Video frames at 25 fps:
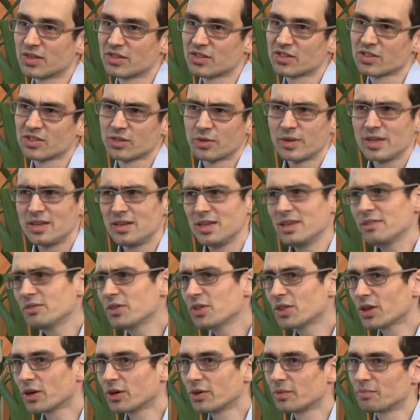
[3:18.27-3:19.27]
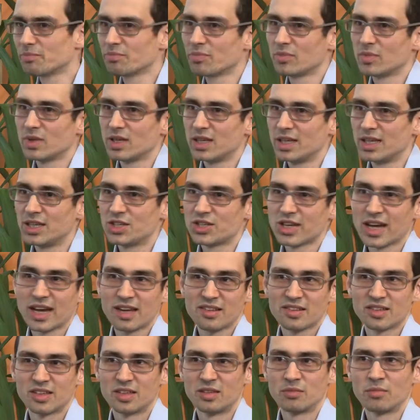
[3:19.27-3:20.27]
So even though each
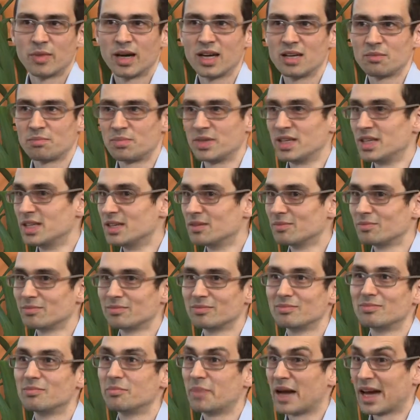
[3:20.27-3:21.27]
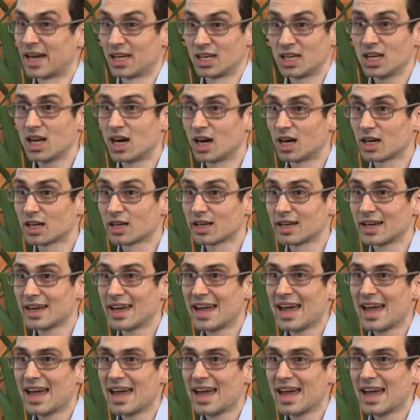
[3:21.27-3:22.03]
accident might be bad luck,